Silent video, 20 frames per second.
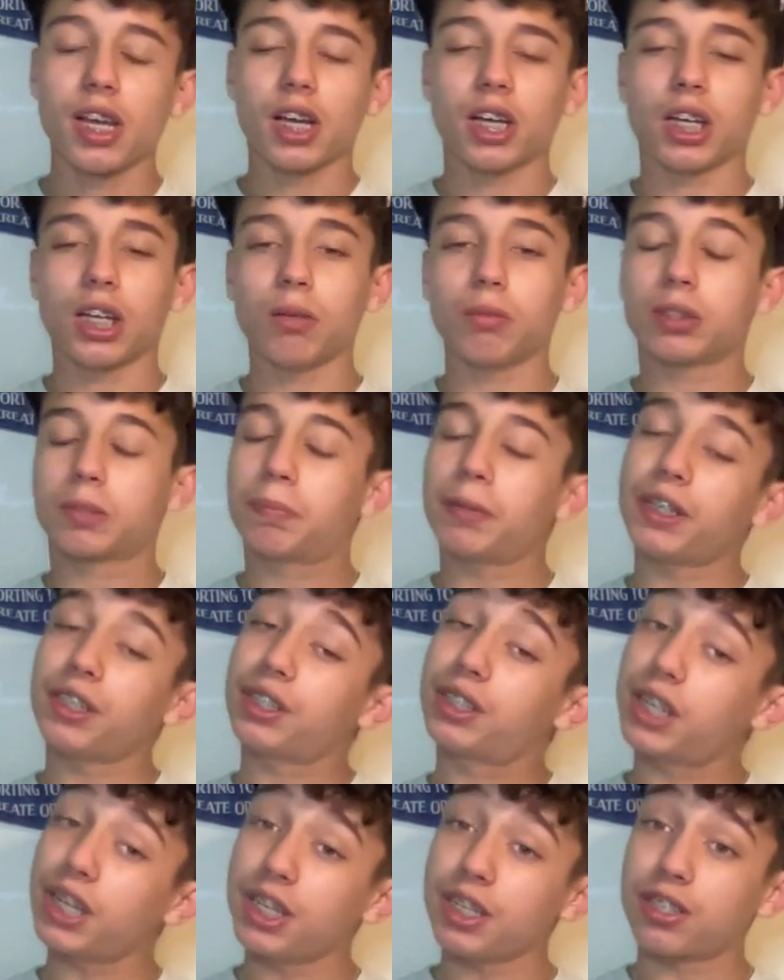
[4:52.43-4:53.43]
It was been
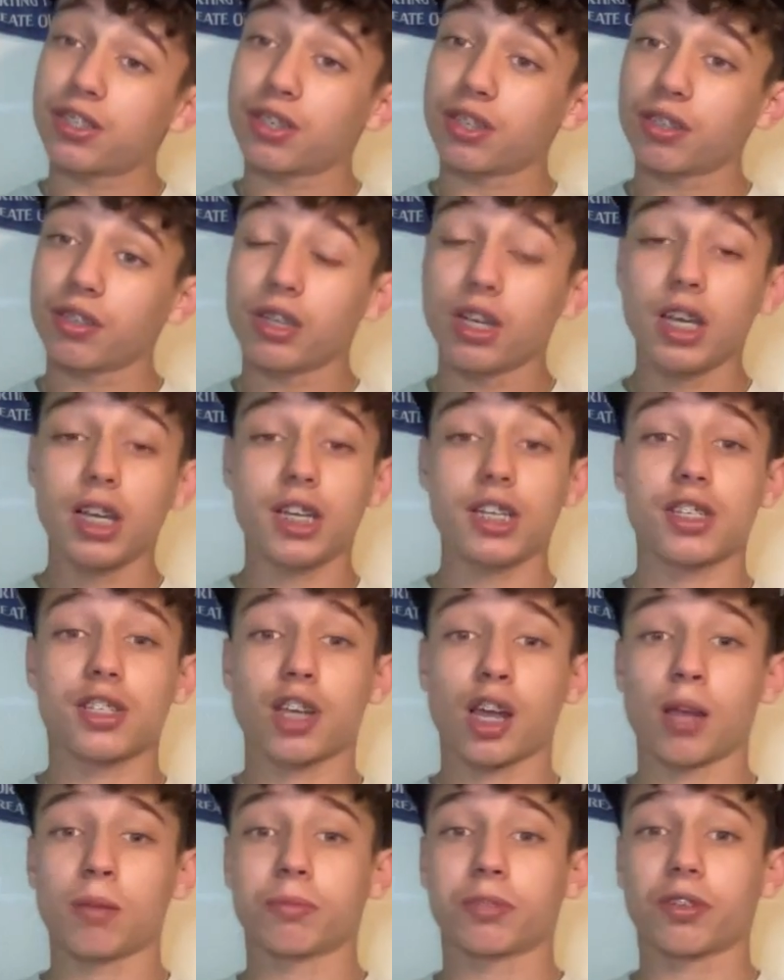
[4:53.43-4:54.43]
decent in
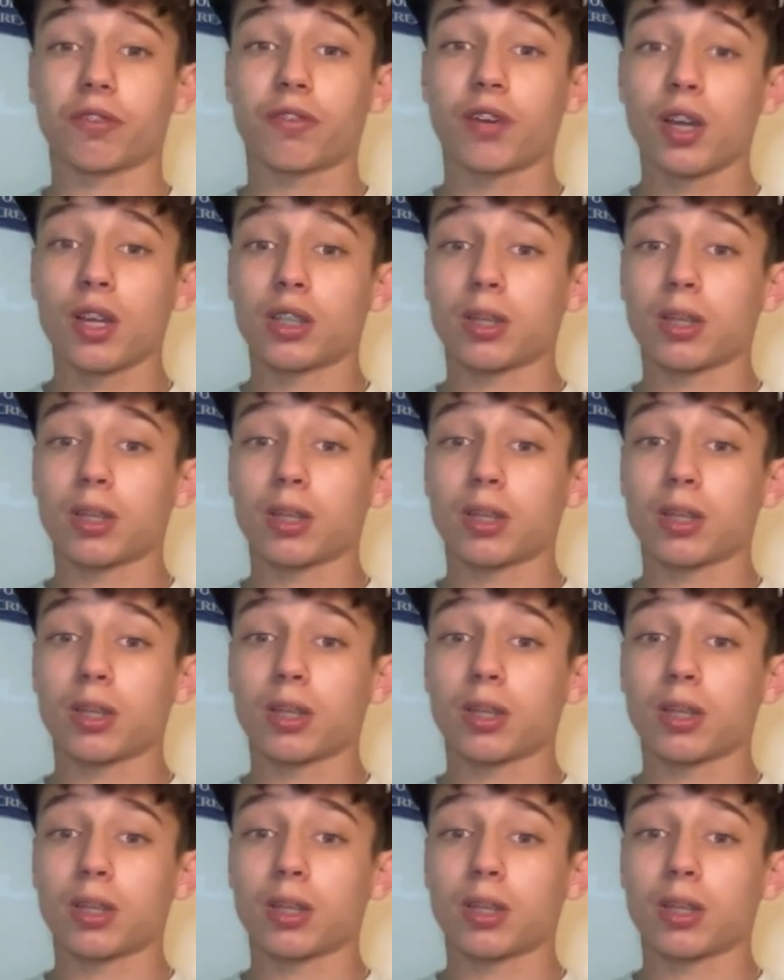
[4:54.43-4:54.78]
terms of